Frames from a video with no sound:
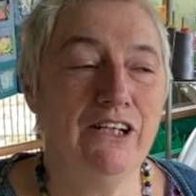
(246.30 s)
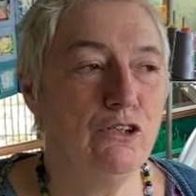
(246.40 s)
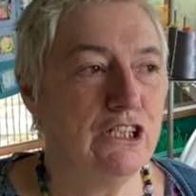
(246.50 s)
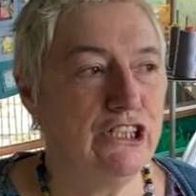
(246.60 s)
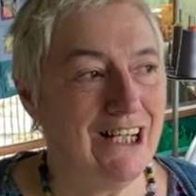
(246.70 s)
and you
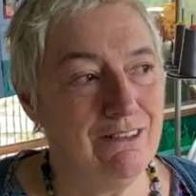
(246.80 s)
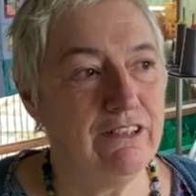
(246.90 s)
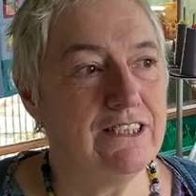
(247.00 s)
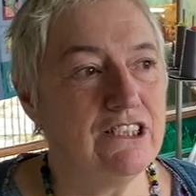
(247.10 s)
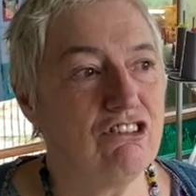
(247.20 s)
can shout
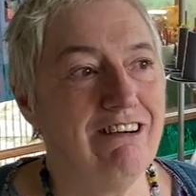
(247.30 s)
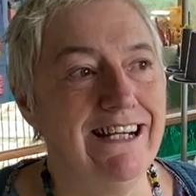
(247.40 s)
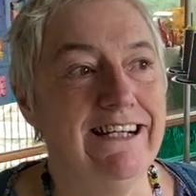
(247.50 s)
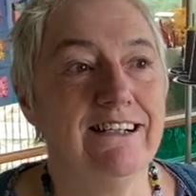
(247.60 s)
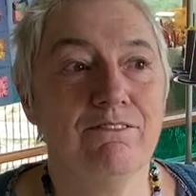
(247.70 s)
at the
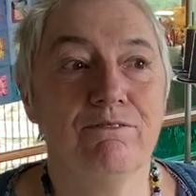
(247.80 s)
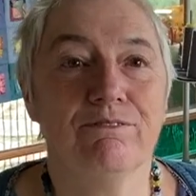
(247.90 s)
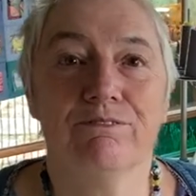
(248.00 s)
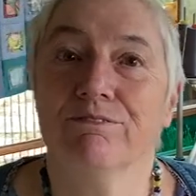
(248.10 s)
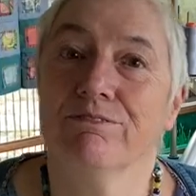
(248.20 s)
screen.
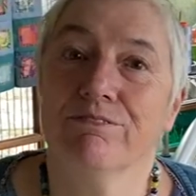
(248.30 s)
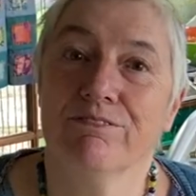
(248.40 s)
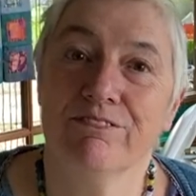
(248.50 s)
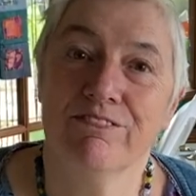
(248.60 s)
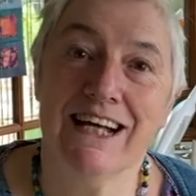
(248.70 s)

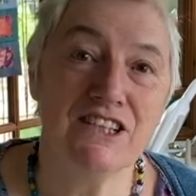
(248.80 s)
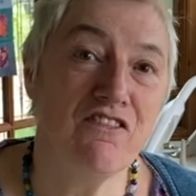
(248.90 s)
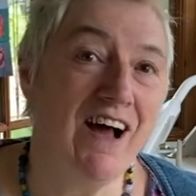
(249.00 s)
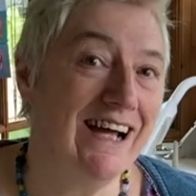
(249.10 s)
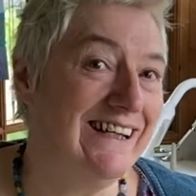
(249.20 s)
That's
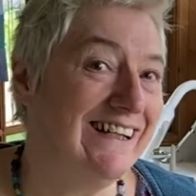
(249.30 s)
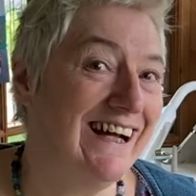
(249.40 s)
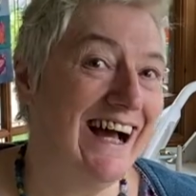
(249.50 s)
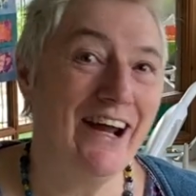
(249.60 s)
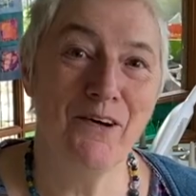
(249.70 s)
fine.
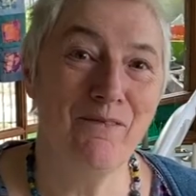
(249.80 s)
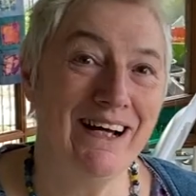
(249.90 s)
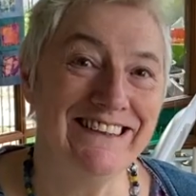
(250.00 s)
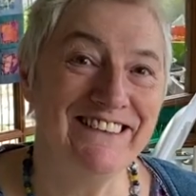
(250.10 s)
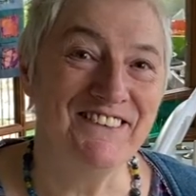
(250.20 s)
I don't
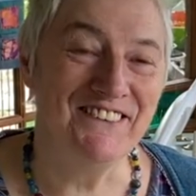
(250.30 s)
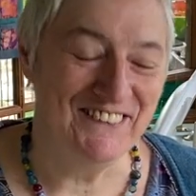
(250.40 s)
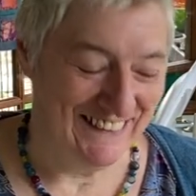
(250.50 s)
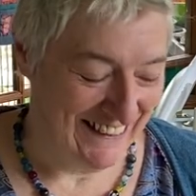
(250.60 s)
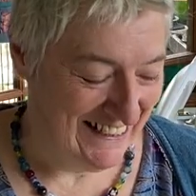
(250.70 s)
mind at all.